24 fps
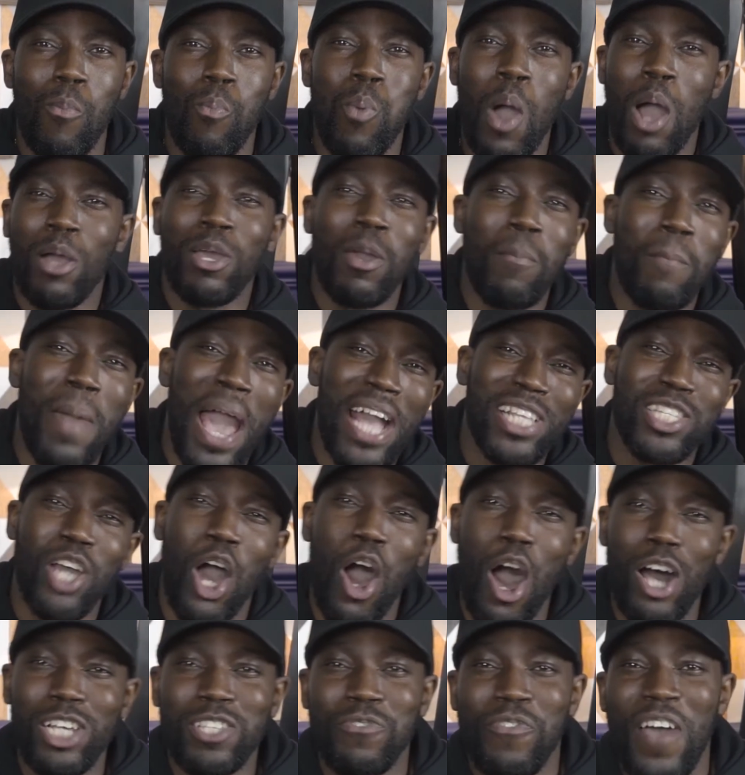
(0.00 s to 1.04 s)
Welcome back to
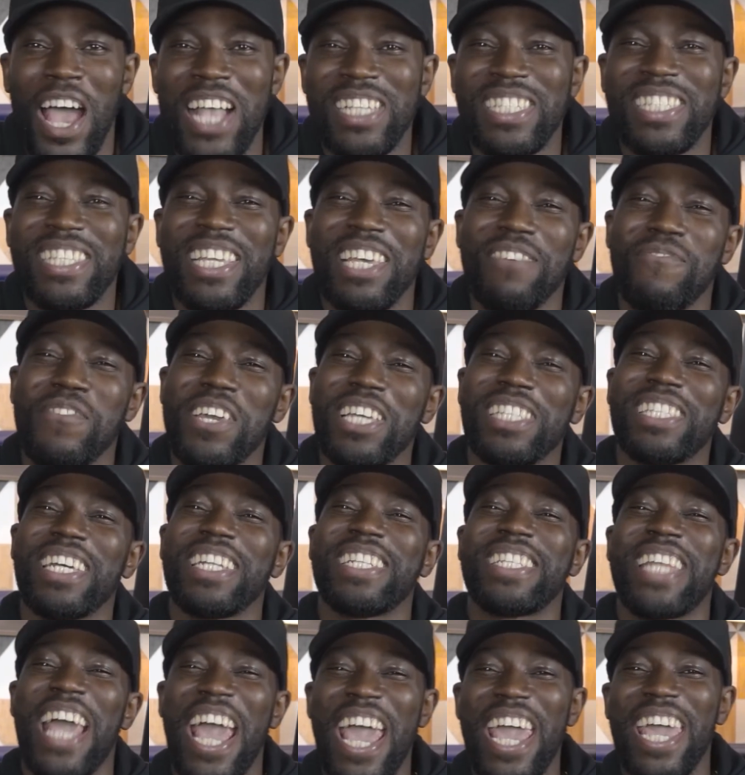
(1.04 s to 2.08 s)
AskFans TV.
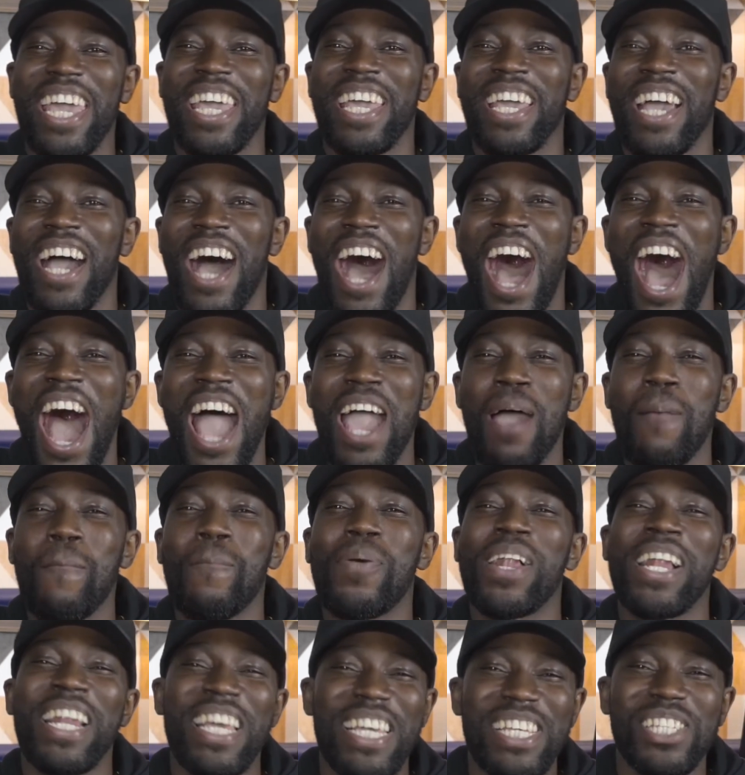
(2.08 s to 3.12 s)
Today, I am
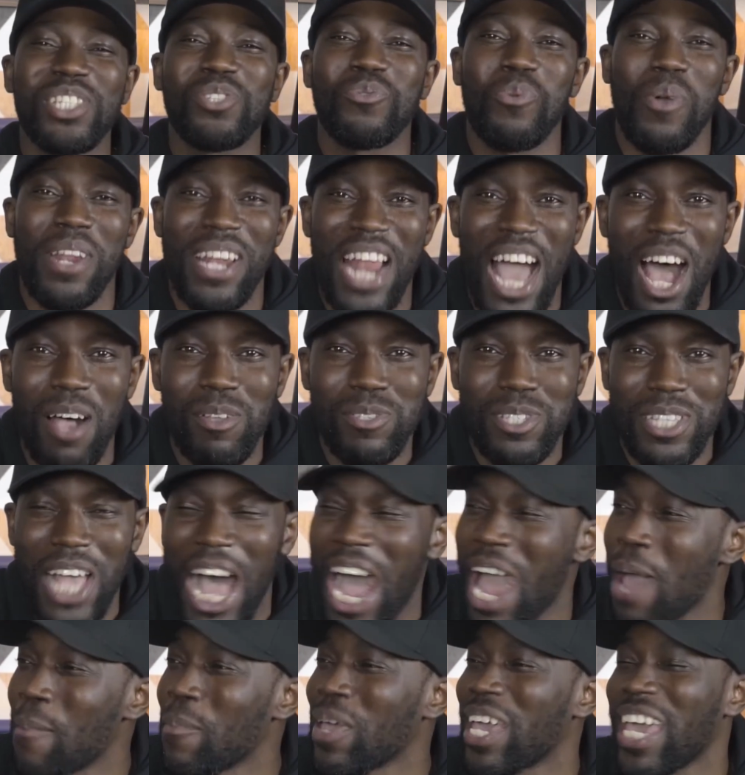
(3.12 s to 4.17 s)
pleased to announce
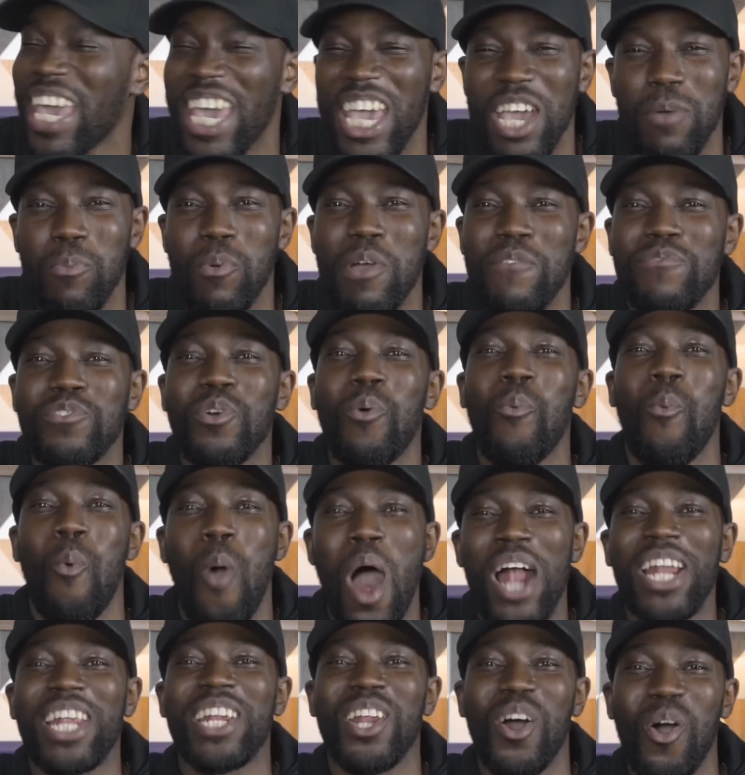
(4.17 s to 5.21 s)
I am here with the
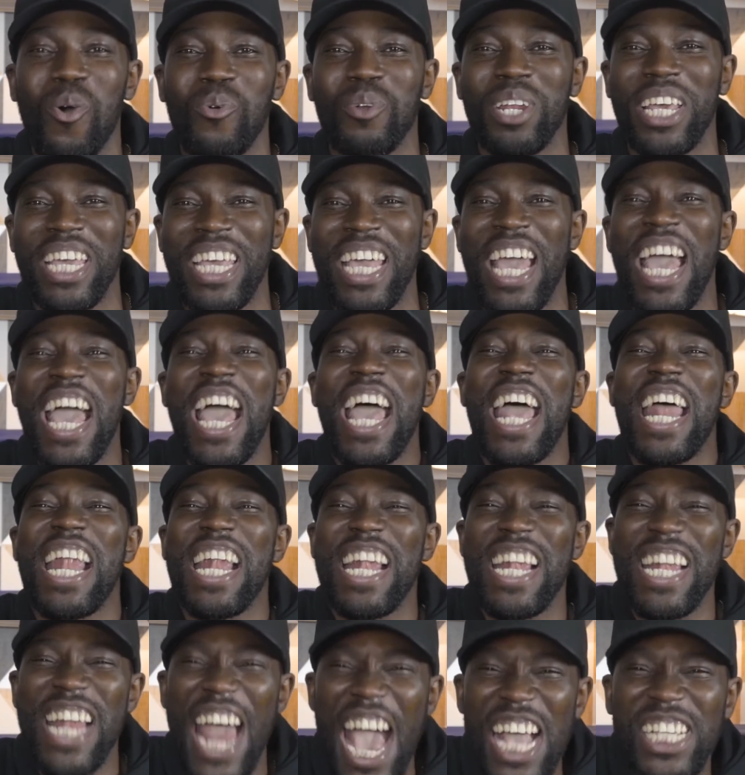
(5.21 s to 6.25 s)
one and only
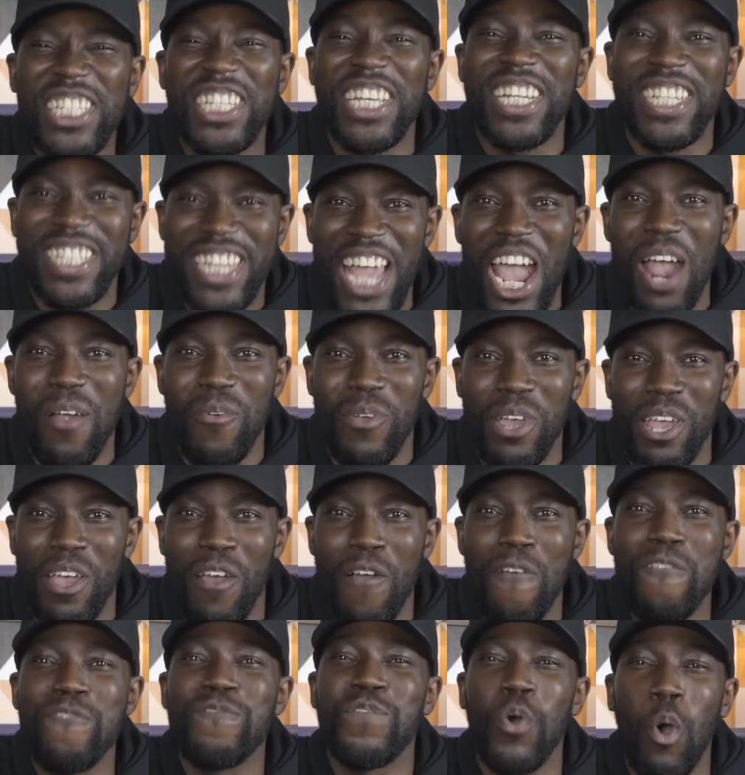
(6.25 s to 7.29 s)
legendary,
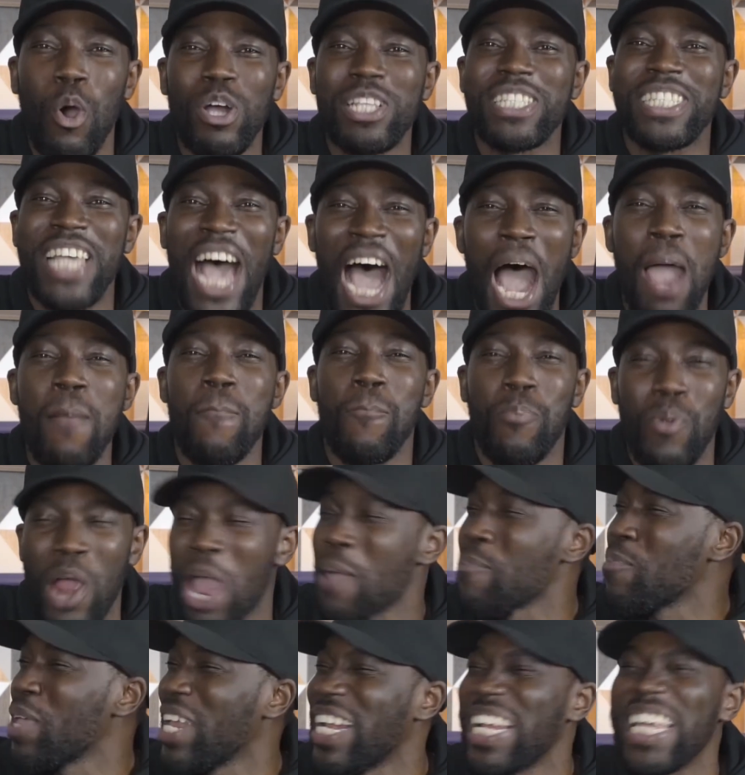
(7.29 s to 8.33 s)
four-time
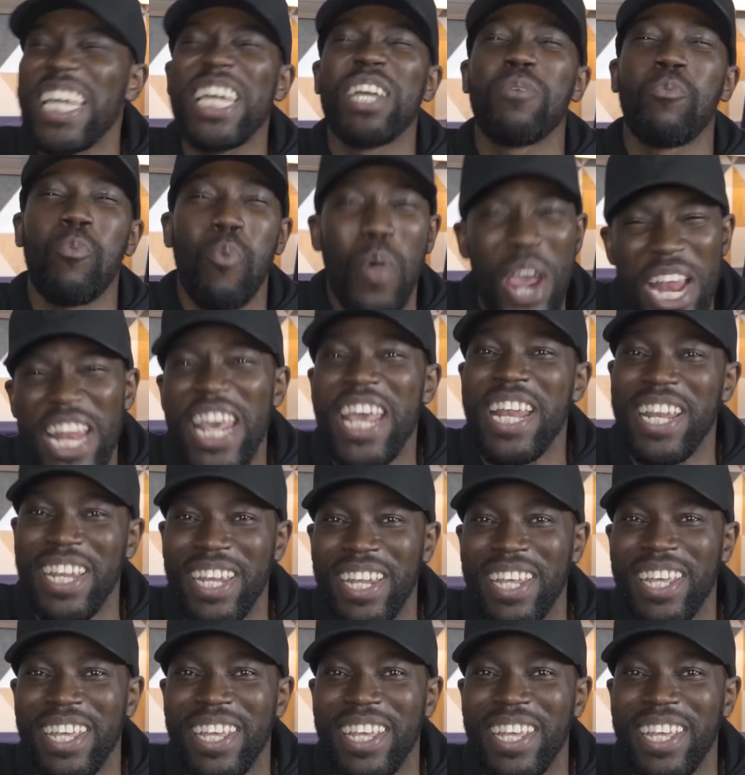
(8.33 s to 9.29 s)
Premier League winning